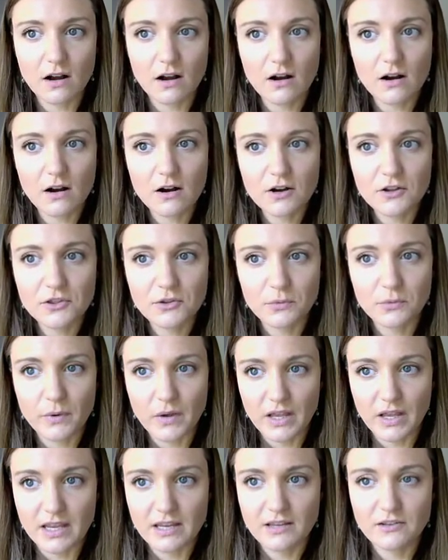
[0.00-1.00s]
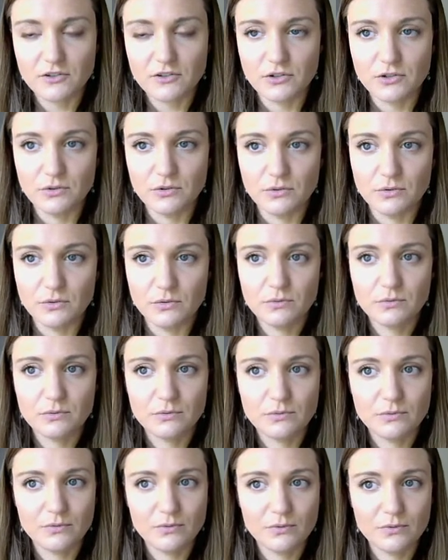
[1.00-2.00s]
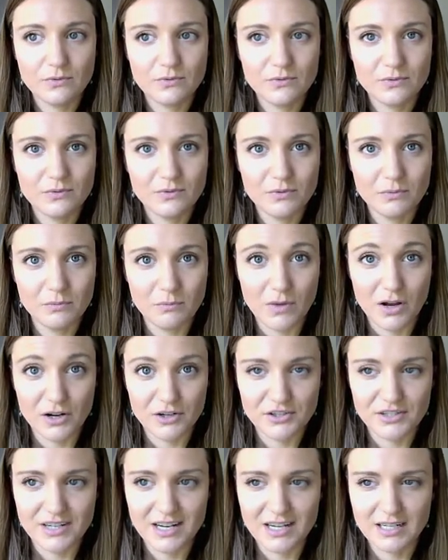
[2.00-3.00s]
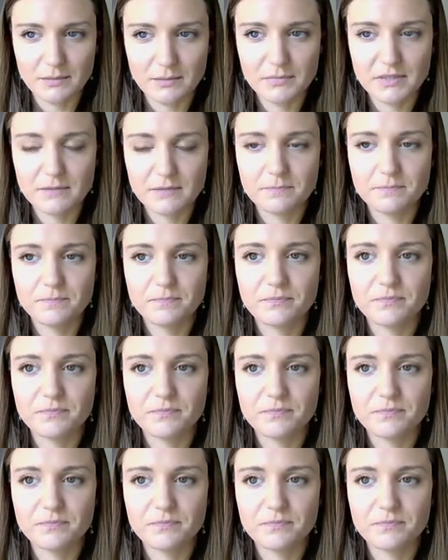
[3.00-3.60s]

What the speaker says: all the way to modern times.